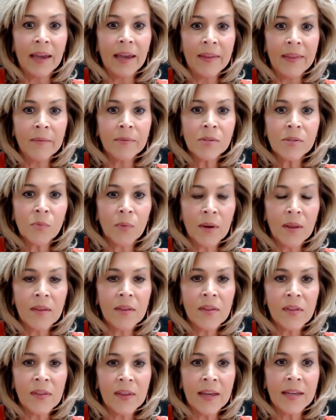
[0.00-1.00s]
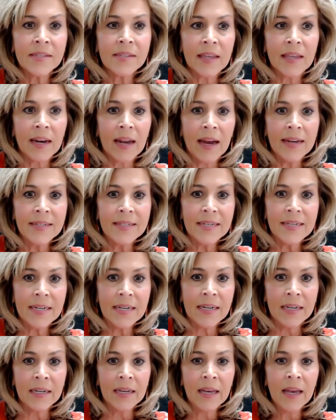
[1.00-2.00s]
and that was one of the things that I
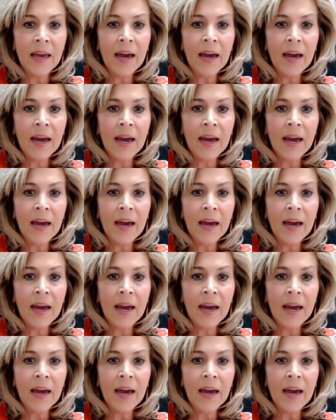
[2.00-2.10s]
did.